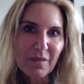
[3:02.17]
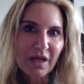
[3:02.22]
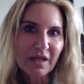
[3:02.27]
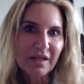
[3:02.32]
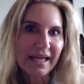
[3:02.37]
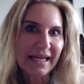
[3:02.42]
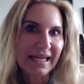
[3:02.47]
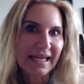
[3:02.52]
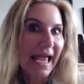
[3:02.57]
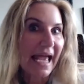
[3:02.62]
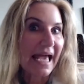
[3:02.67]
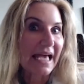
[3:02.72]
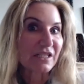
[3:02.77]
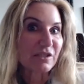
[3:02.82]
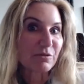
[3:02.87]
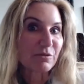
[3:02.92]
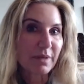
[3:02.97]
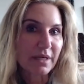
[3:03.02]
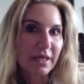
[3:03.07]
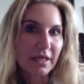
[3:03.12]
like
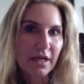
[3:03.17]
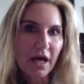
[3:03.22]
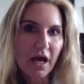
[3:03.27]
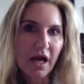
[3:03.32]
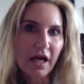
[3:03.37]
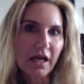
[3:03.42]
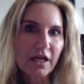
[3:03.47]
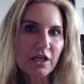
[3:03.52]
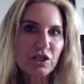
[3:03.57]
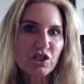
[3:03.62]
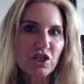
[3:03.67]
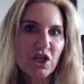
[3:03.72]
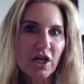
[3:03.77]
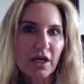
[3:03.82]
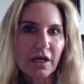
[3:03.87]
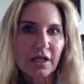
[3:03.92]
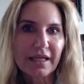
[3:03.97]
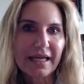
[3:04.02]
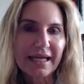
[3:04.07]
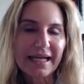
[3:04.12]
espionage,
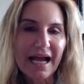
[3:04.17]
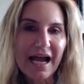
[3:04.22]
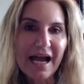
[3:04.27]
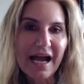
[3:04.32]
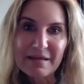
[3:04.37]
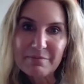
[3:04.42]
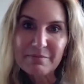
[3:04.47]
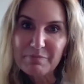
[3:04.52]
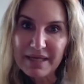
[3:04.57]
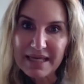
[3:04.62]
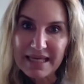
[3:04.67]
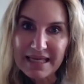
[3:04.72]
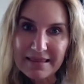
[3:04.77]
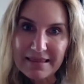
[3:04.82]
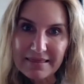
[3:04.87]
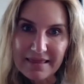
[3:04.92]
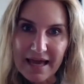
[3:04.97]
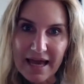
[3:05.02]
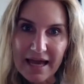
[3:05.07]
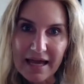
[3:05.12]
like
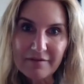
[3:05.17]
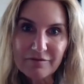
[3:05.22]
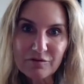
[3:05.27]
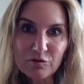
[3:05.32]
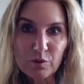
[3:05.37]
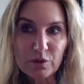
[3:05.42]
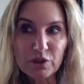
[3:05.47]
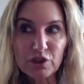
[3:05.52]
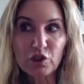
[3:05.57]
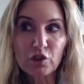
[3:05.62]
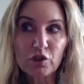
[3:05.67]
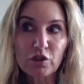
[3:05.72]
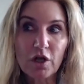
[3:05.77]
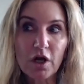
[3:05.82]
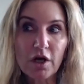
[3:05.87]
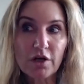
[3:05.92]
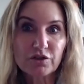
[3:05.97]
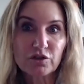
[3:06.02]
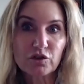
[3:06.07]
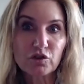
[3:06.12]
IP theft, which you could
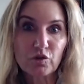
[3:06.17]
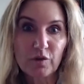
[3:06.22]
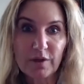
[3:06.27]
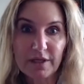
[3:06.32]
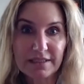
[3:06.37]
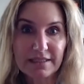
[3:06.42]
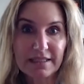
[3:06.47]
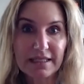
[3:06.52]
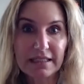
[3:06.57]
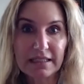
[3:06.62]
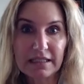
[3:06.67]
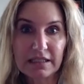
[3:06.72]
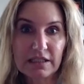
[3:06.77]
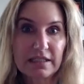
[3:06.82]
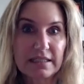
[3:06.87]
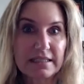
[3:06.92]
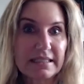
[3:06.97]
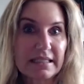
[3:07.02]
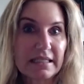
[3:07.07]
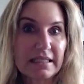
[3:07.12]
also translate into
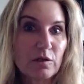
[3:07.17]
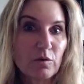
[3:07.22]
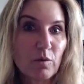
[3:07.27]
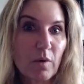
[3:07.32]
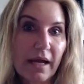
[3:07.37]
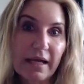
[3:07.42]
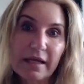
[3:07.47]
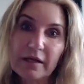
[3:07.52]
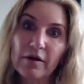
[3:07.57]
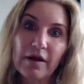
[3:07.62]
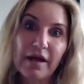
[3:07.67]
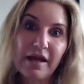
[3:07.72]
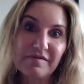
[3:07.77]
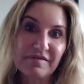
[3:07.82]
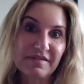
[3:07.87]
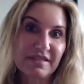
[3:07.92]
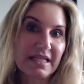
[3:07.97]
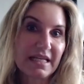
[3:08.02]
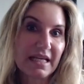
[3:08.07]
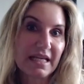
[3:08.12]
CUI or
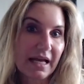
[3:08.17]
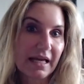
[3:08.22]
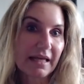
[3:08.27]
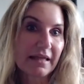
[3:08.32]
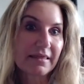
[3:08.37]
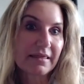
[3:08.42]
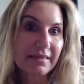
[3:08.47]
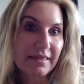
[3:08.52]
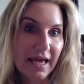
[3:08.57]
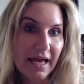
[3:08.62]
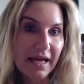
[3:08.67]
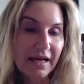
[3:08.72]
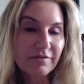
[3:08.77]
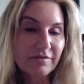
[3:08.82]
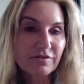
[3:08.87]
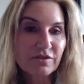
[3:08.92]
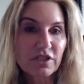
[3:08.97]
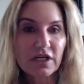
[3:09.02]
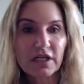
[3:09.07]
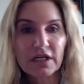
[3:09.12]
FCI
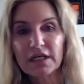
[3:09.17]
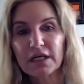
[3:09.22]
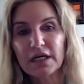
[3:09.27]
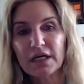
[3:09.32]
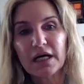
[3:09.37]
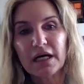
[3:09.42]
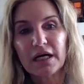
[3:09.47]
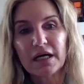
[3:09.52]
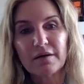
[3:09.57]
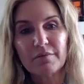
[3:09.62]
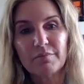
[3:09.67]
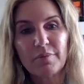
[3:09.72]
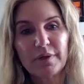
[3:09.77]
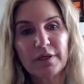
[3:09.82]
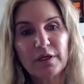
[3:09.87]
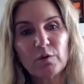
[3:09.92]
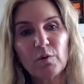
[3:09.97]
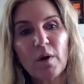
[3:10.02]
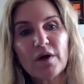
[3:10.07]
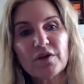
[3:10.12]
theft.
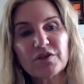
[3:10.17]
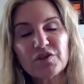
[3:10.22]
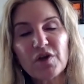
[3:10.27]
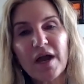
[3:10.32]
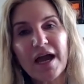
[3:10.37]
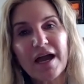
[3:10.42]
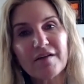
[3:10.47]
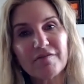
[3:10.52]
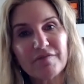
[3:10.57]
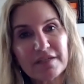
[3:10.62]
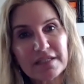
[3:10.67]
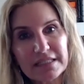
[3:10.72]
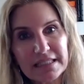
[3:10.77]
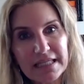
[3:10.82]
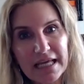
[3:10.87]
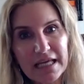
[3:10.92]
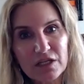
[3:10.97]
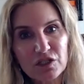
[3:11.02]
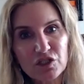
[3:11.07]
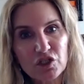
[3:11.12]
But you also have
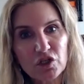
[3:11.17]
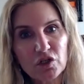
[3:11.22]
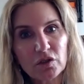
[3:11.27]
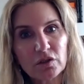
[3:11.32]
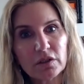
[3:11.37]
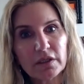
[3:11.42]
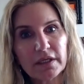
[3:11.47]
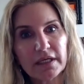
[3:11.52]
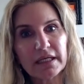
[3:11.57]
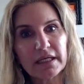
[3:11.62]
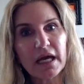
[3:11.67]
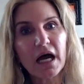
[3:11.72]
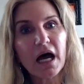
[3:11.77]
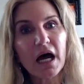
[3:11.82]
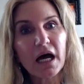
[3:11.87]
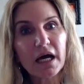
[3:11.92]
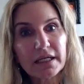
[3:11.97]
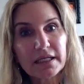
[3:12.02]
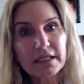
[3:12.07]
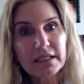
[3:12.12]
intentional and
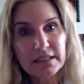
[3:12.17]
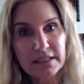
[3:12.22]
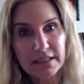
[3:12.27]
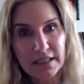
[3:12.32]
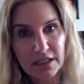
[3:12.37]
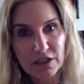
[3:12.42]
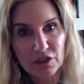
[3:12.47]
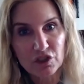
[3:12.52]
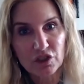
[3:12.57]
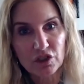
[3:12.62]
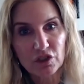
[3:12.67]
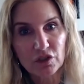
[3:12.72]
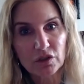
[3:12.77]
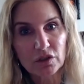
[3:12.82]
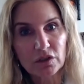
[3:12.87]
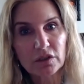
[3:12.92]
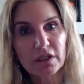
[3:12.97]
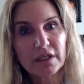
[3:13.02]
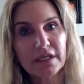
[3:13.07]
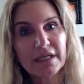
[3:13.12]
unintentional